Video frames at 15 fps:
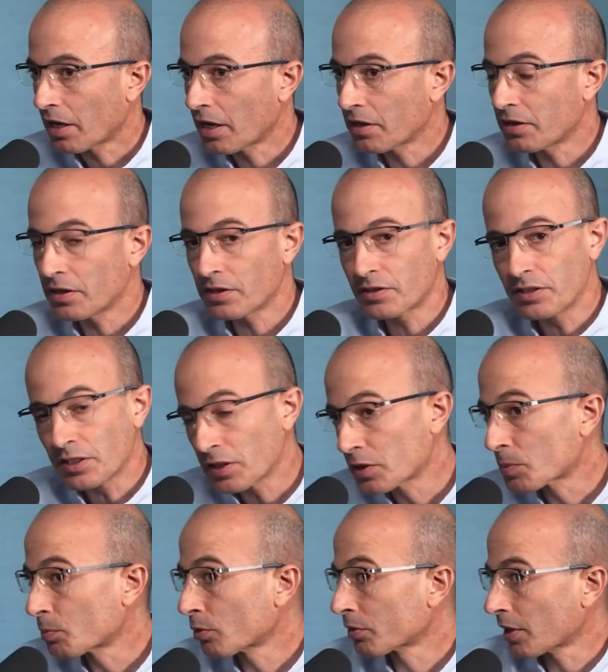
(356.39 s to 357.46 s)
and it
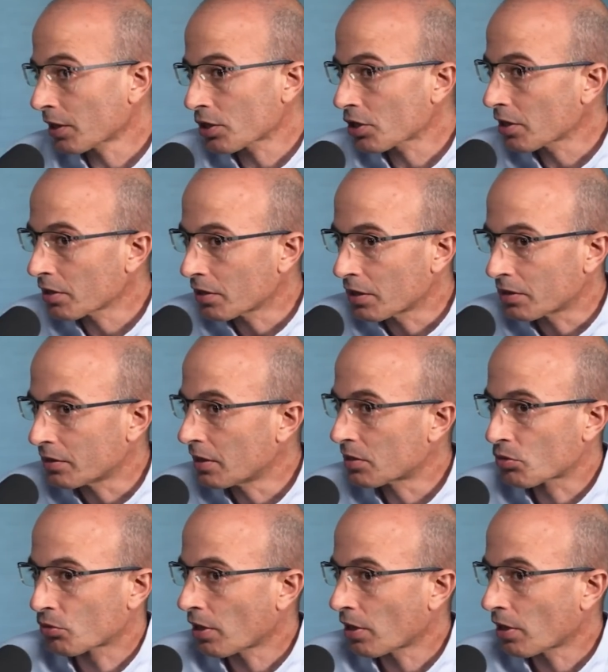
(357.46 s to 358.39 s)
needs protection, it needs